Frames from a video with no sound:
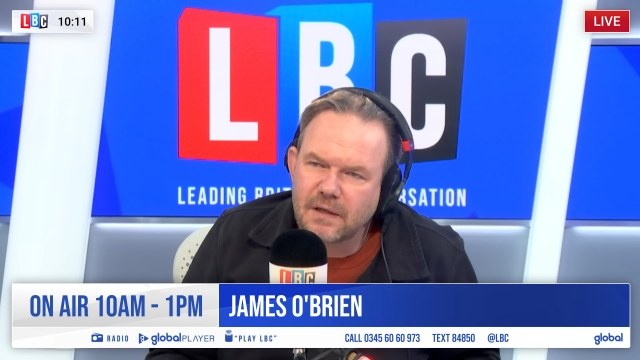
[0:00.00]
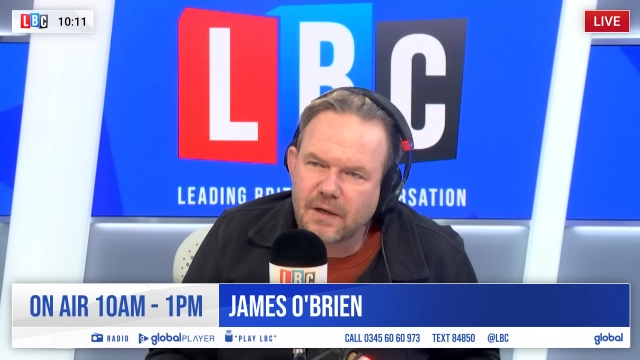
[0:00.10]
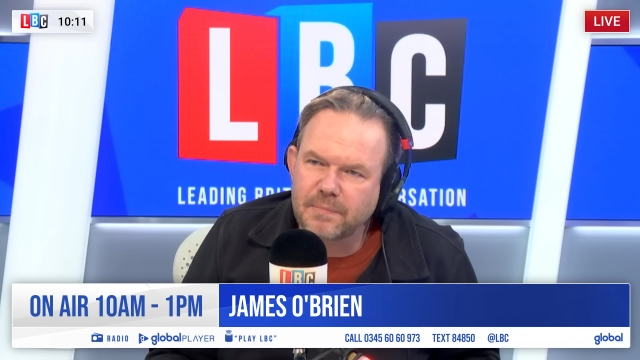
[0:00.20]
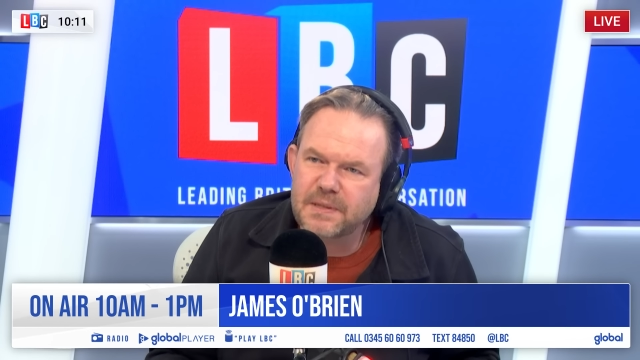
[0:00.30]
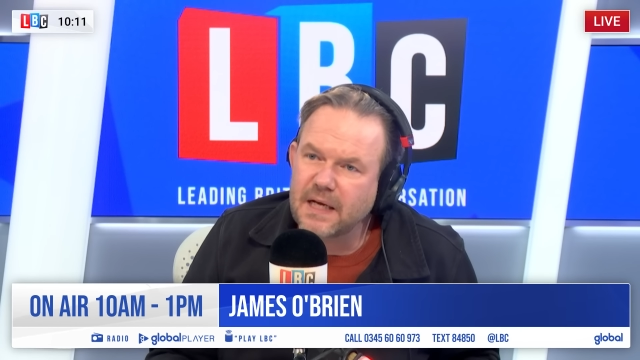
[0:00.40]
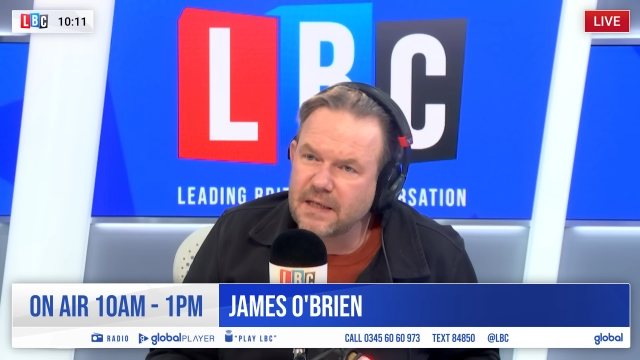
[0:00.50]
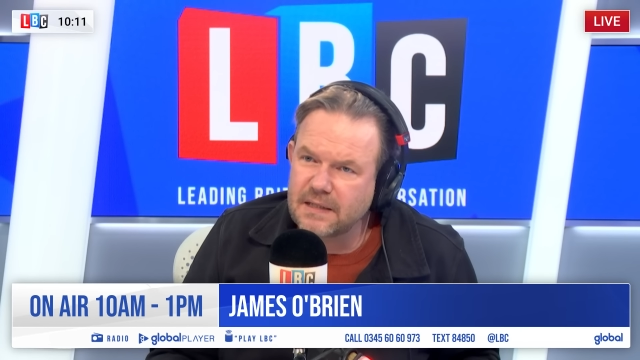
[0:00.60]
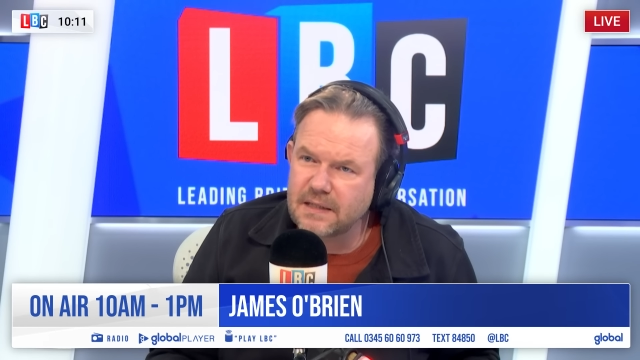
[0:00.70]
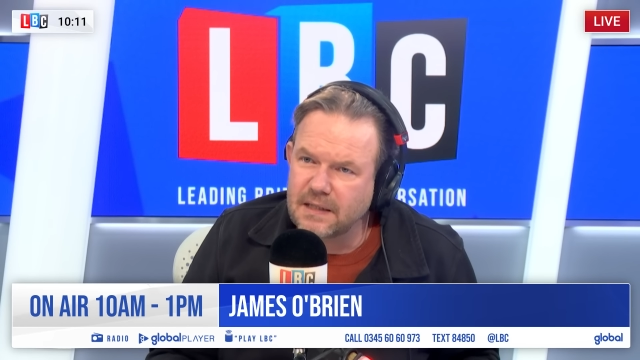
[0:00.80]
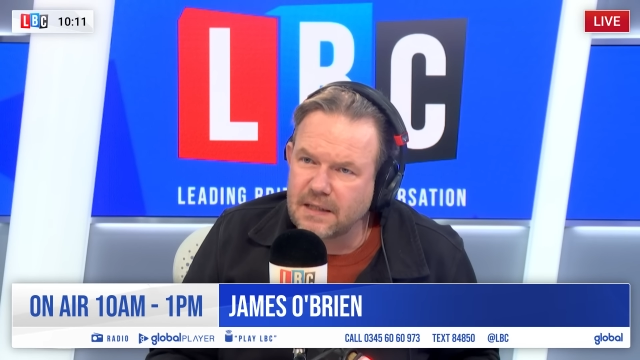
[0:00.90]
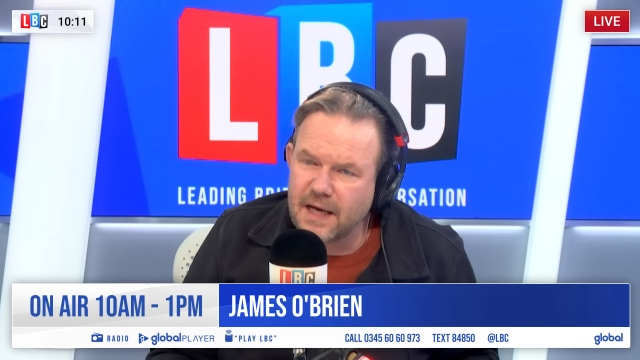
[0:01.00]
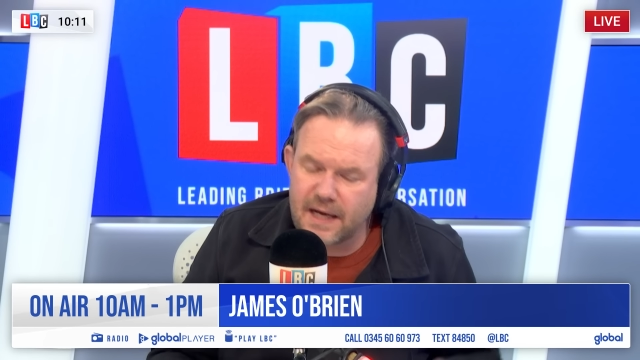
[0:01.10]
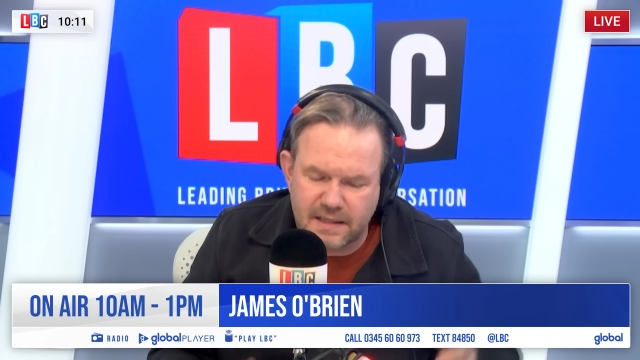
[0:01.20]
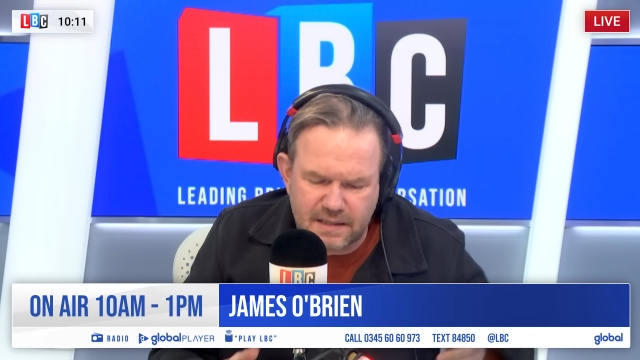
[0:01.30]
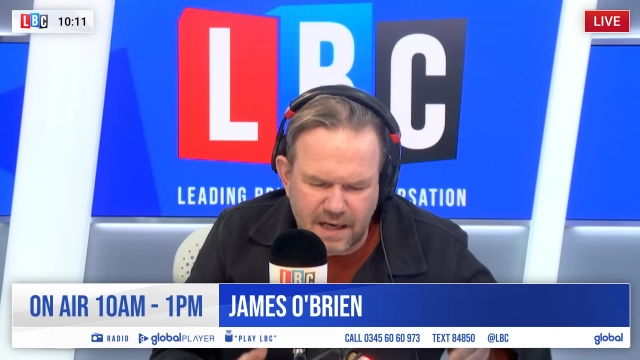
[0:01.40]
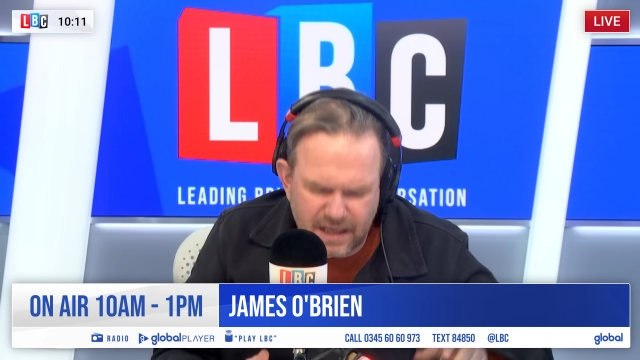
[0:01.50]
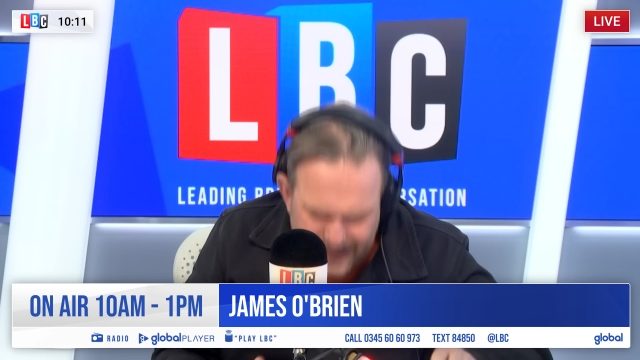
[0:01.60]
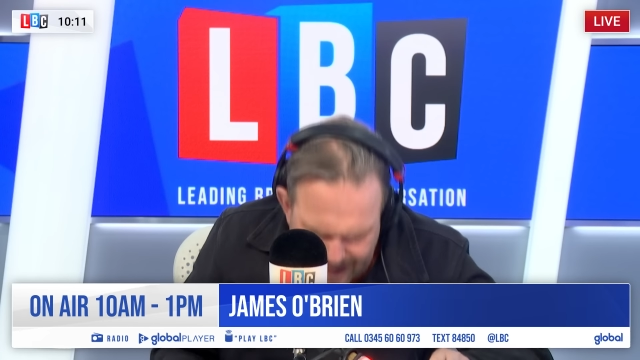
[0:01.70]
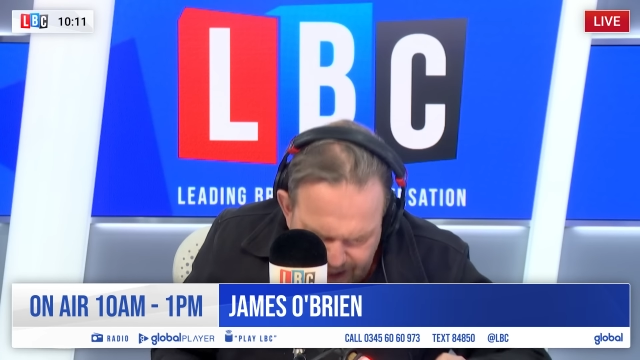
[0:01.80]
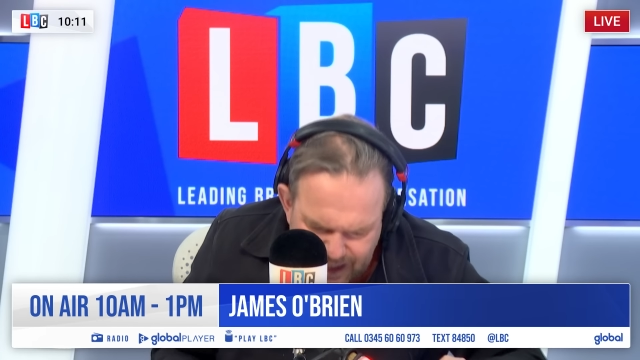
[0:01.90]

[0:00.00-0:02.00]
obscenity and I think